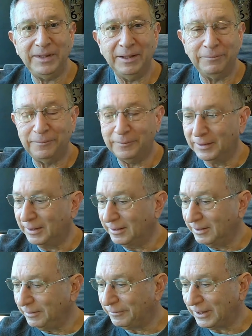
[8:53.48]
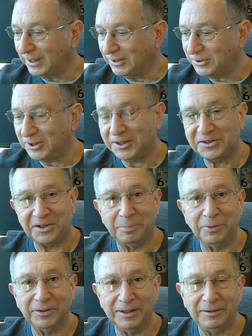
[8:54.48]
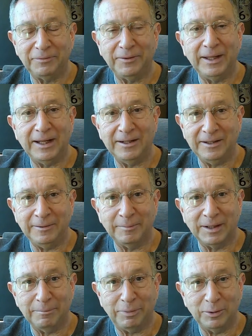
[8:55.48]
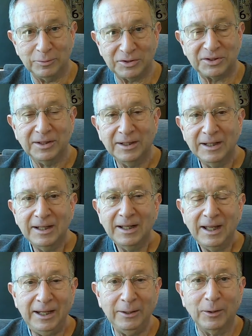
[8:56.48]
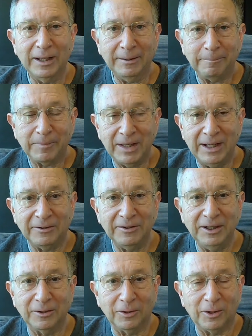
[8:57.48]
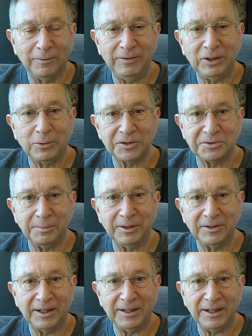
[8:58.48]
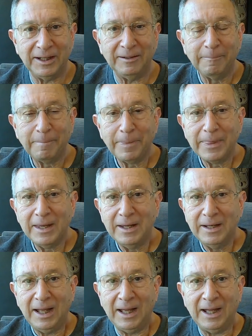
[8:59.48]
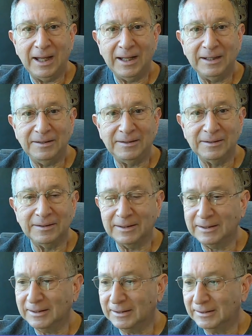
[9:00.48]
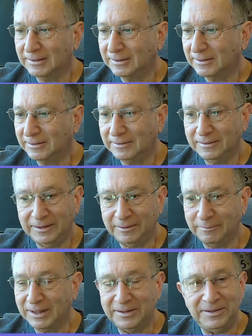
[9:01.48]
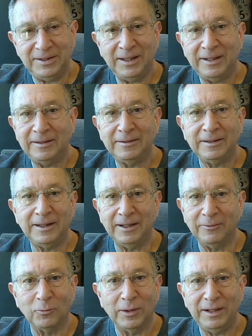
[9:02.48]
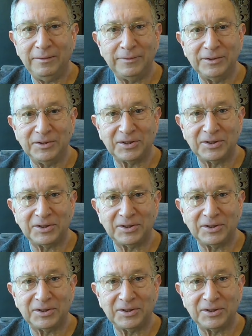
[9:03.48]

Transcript: if I get a chance, I'll put a link for that in my post. Anyway, Alan here, rvcrossamerica.net. In Montana, getting ready for the